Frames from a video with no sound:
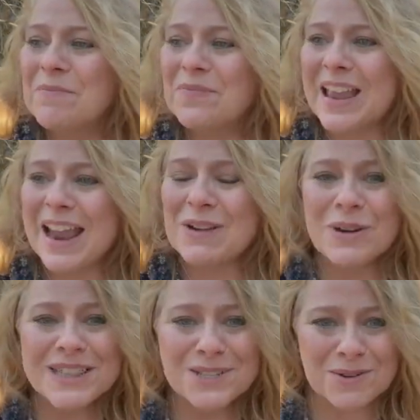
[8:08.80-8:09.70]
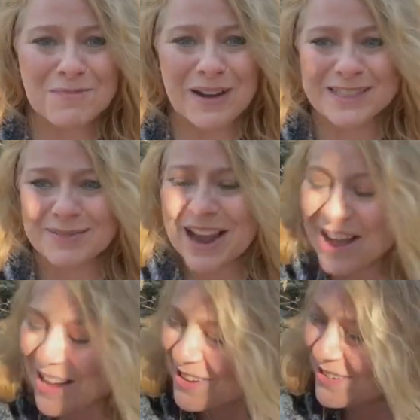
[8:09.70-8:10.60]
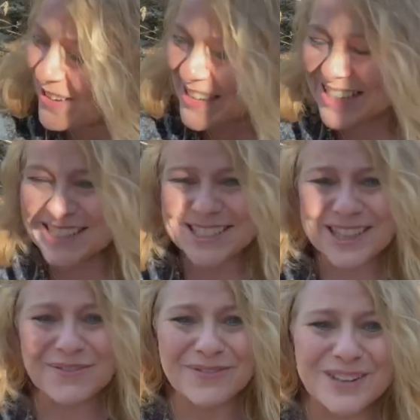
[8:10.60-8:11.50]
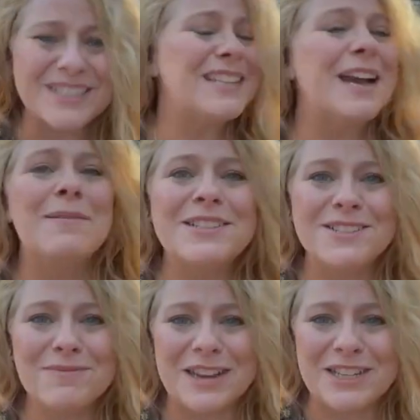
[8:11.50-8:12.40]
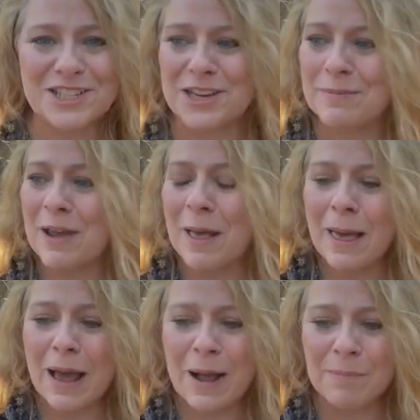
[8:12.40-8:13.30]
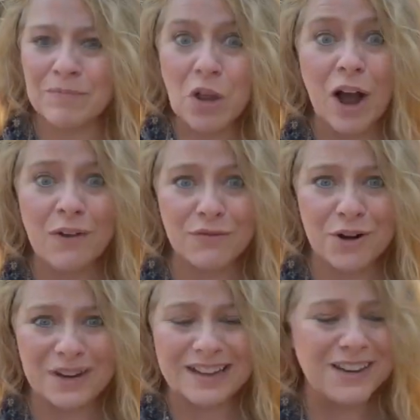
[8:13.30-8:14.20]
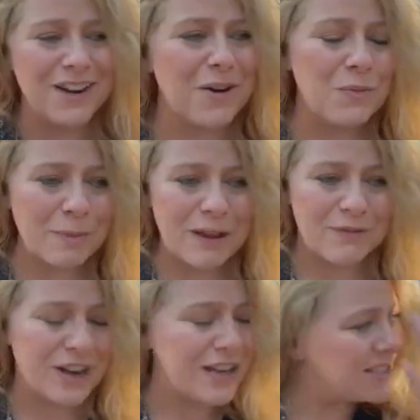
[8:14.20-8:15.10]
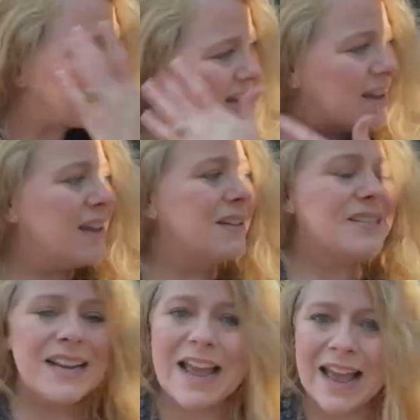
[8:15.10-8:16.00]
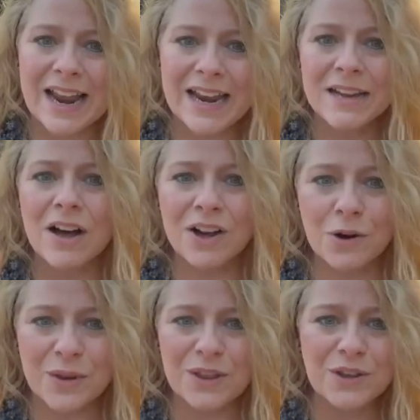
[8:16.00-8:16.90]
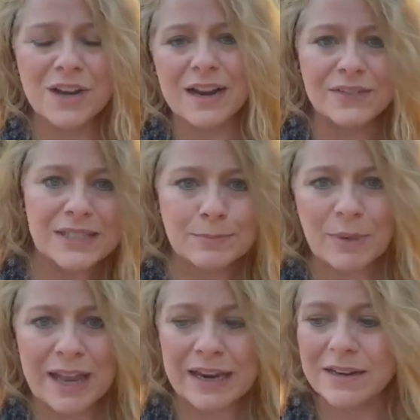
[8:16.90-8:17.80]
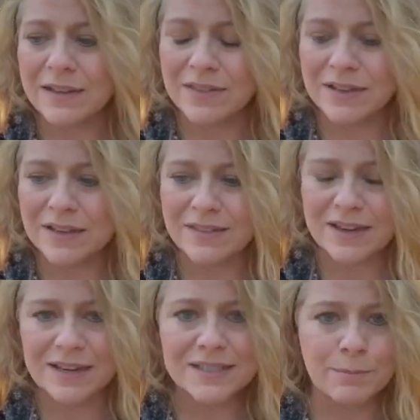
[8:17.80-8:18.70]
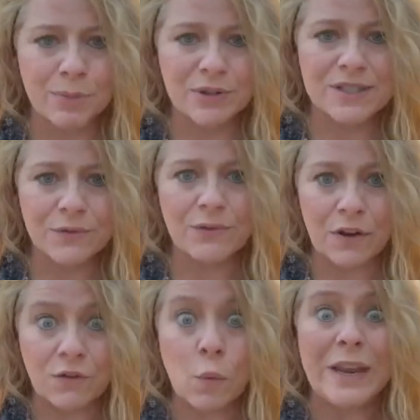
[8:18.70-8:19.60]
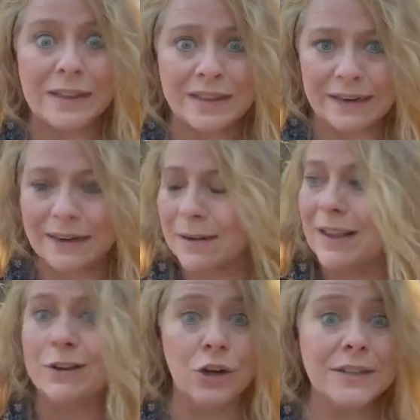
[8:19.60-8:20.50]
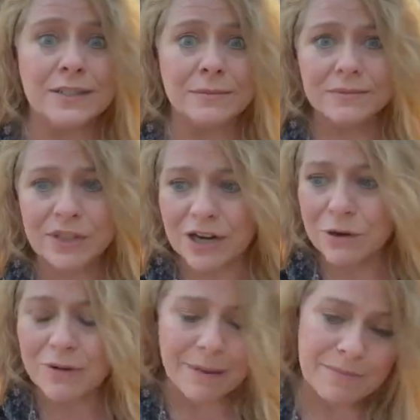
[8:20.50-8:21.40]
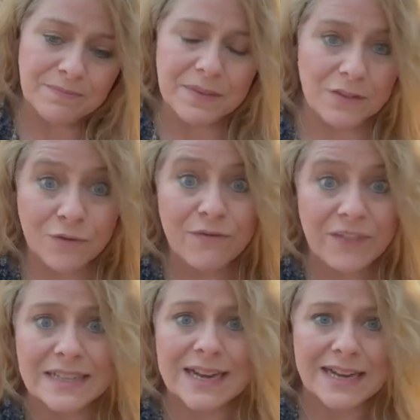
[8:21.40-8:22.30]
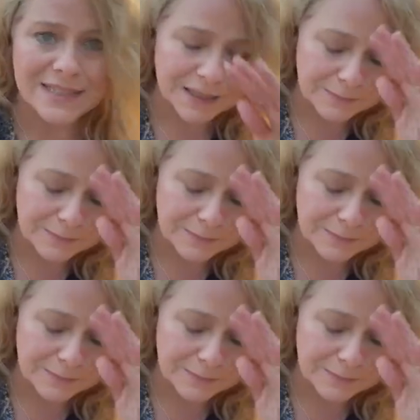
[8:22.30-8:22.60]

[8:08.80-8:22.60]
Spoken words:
And what this reminds me of is the first time I took my Jeep off-roading, you know, and one of my friends said, hey, I'll go with you and kind of explain the nuts and bolts of wheeling. And I'm like, awesome, you know, I'm fantastic.